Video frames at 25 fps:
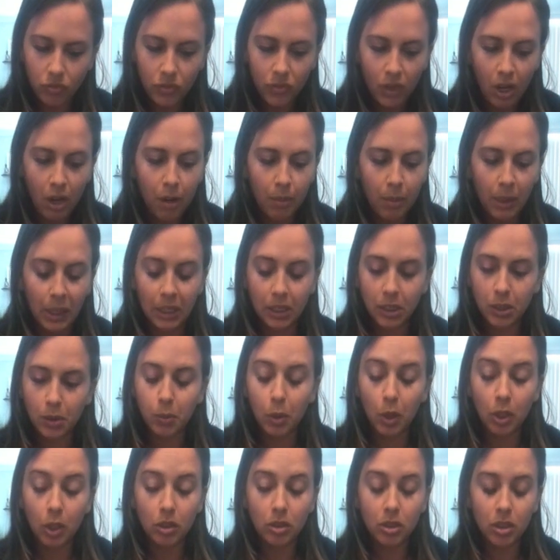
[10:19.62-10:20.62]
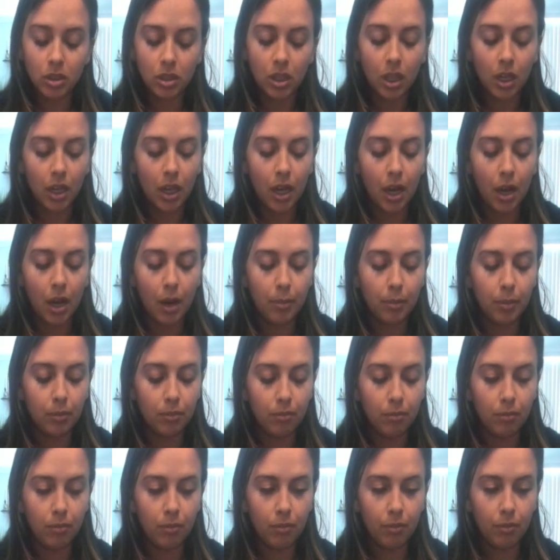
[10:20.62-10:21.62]
But this person's going to come
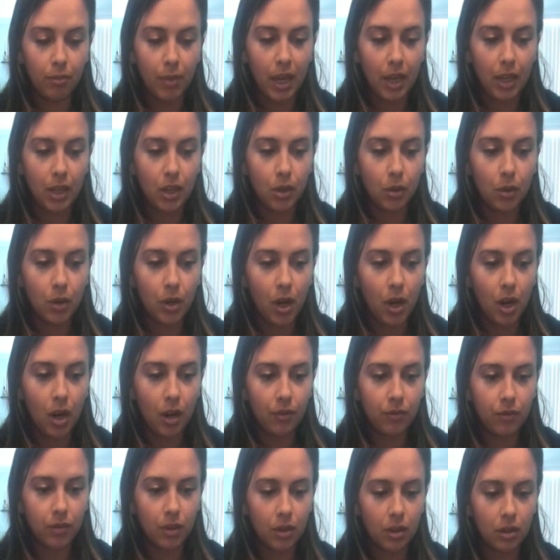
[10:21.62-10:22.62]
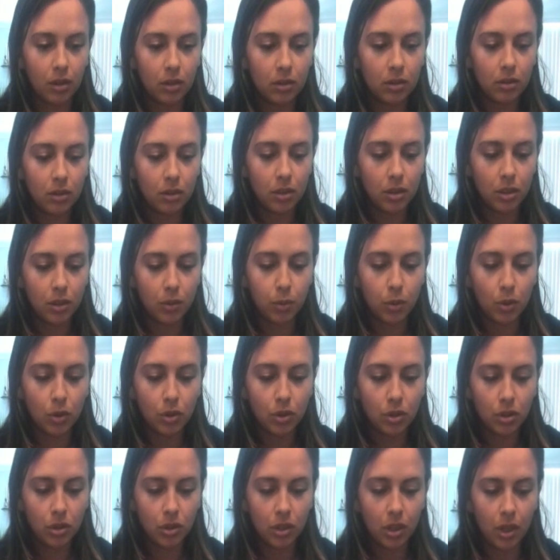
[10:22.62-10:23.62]
make you an offer. This
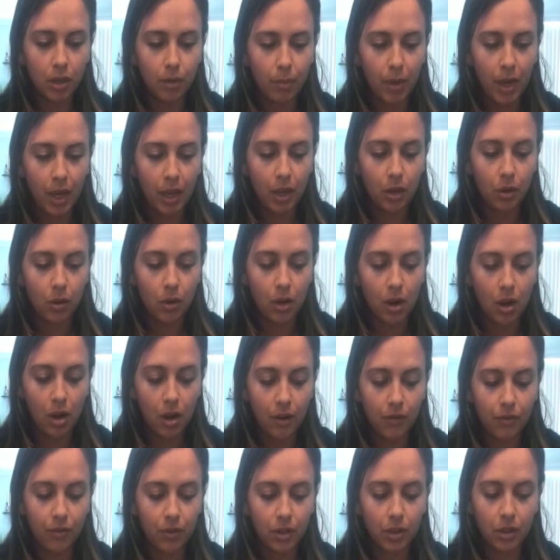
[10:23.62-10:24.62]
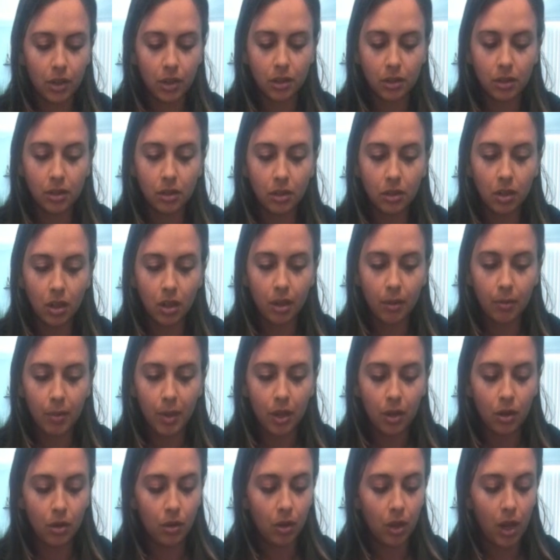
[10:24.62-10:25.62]
person's going to make you an offer, and this is going to be
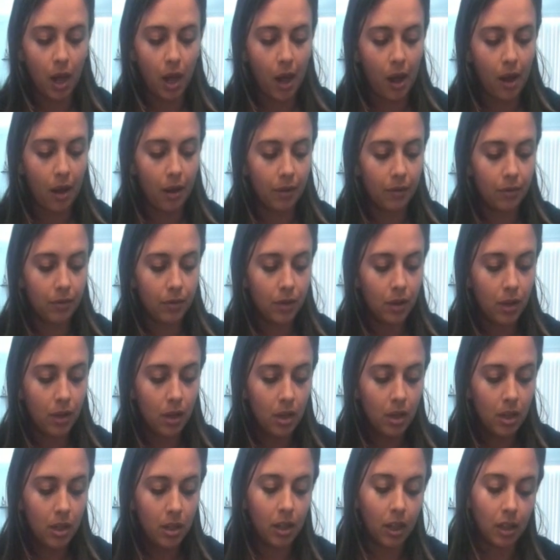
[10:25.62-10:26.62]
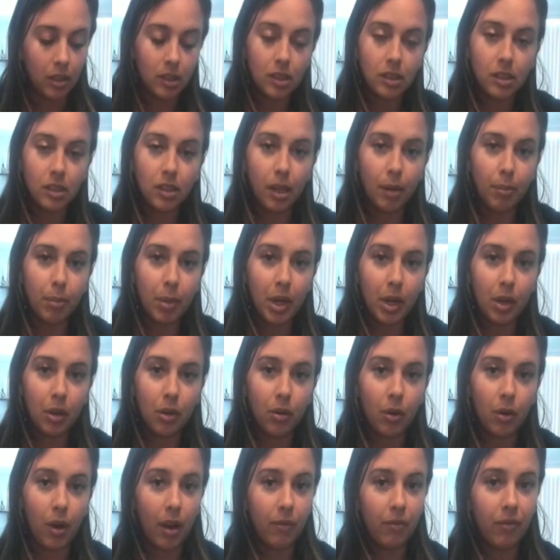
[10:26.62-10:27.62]
new love. This is somebody who
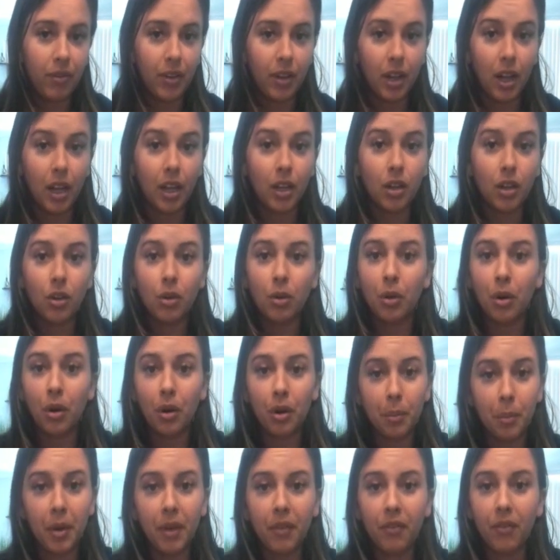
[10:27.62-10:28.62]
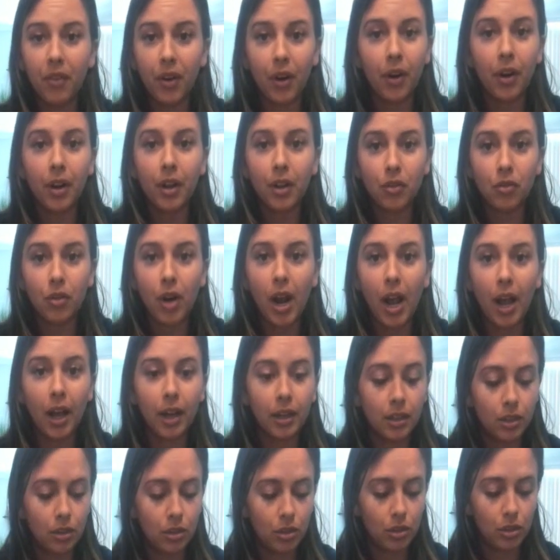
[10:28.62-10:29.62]
I feel like you're going to be very
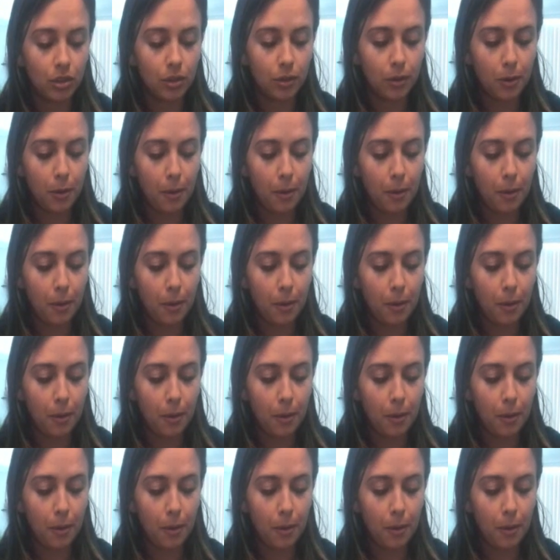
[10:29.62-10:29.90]
attracted to.